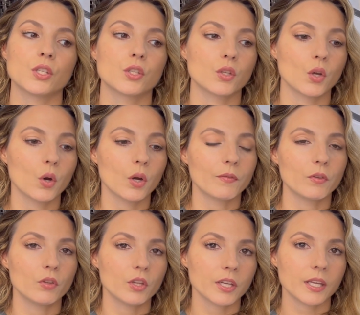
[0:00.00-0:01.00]
So if you
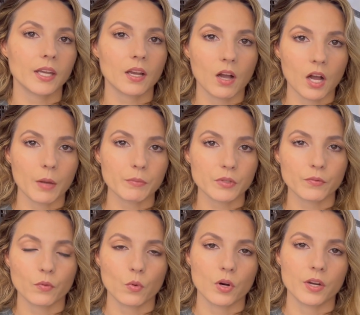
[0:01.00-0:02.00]
look at comps
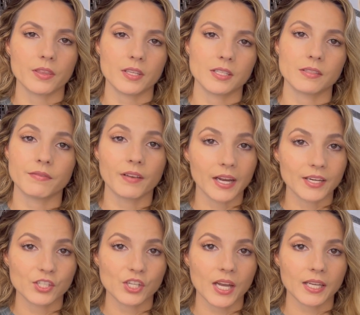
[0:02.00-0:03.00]
for the Define
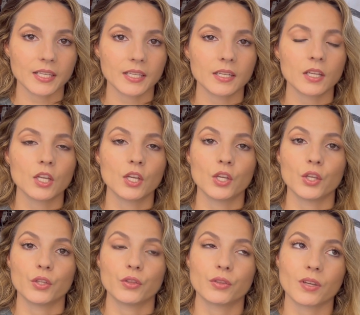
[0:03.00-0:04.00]
jacket,
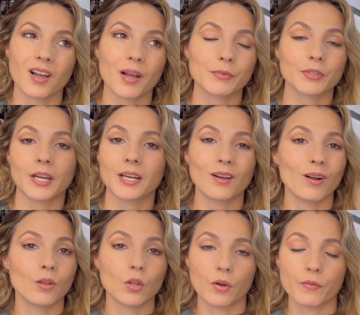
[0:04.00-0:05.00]
the comps are kind of
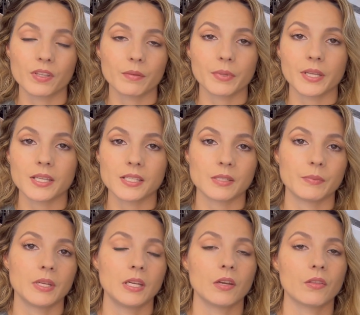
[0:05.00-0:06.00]
all over the place
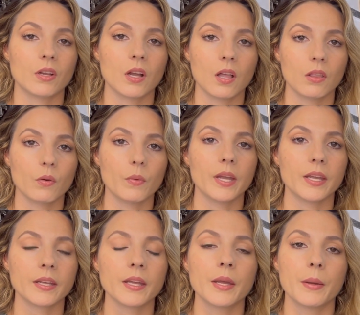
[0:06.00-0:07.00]
depending on the
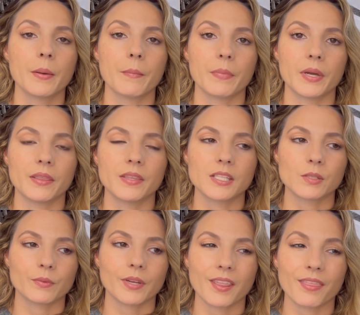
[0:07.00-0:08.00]
colorway. But this
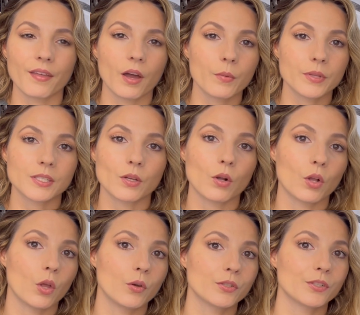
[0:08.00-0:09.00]
one I thought would sell
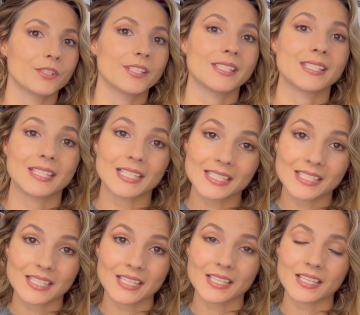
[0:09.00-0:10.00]
closer to
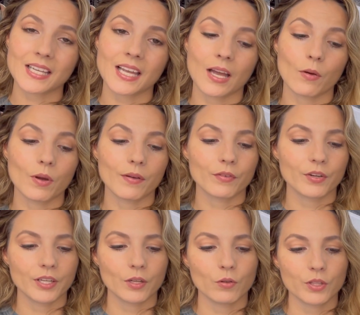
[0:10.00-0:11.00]
60. However,
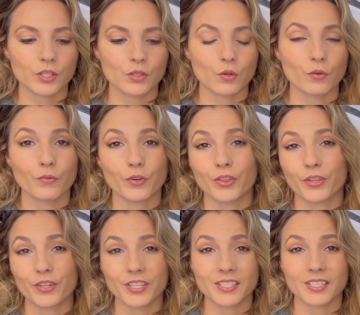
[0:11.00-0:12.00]
it only sold for
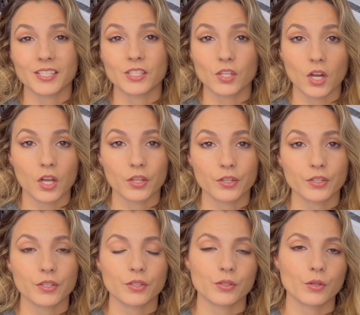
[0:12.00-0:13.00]
$36.
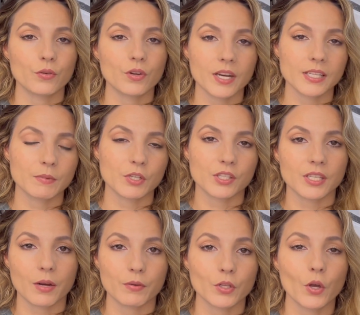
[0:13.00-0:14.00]
So not as much as
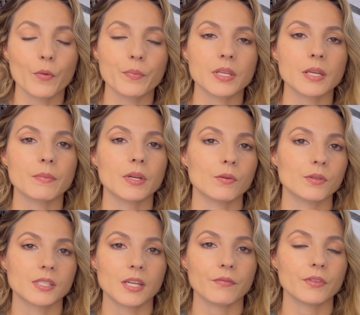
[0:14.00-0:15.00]
I was hoping, but it was
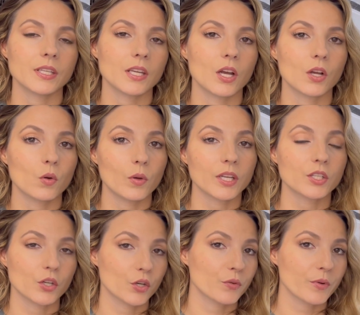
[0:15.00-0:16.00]
definitely a quick
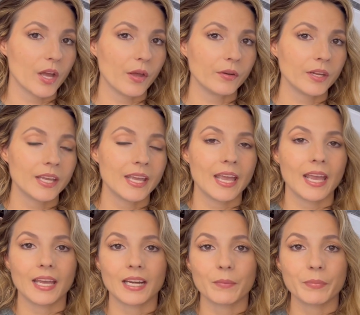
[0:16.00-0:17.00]
turnaround.
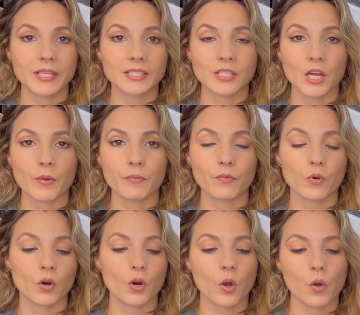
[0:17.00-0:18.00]
And I picked it up
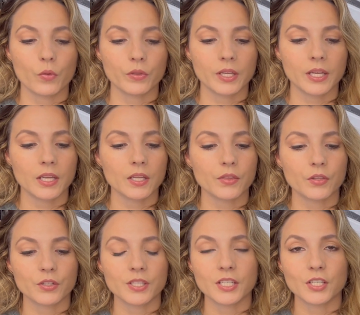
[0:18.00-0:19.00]
for only
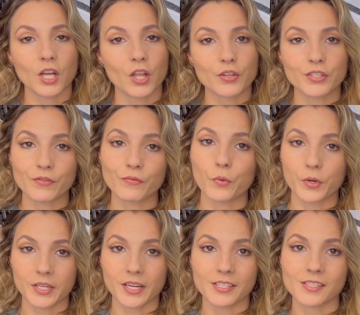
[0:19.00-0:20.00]

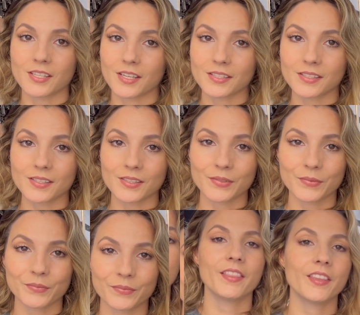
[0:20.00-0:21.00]
$13.49.
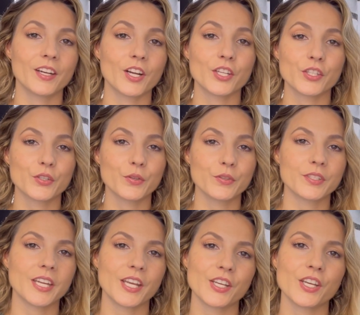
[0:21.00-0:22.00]
And then on
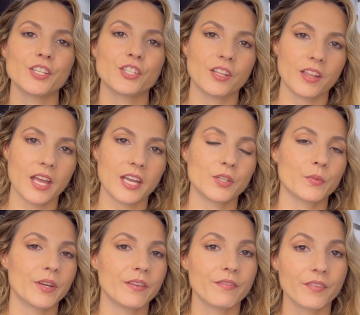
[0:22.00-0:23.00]
Tuesday, July
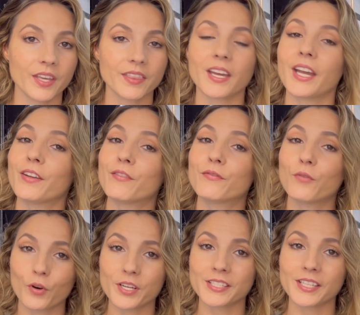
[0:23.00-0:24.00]
25th, I had
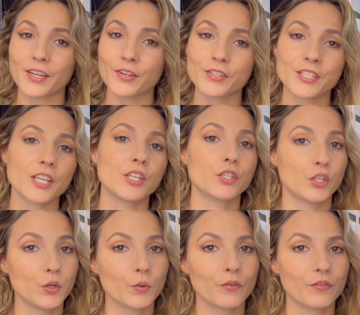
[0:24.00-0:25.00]
4 sales and
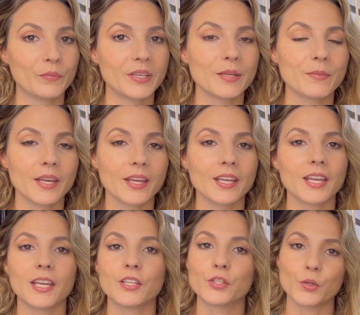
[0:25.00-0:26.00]
2 were from eBay
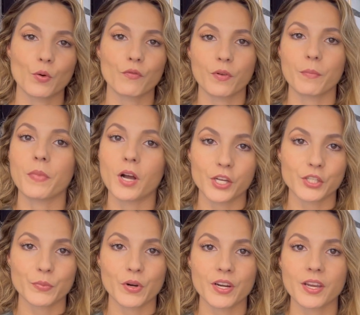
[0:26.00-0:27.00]
and 2 were from
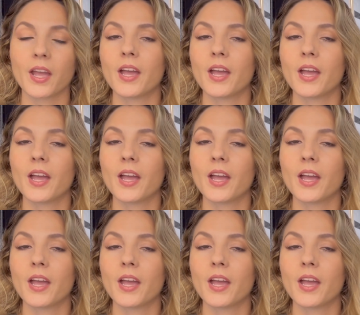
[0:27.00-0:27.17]
Poshmark.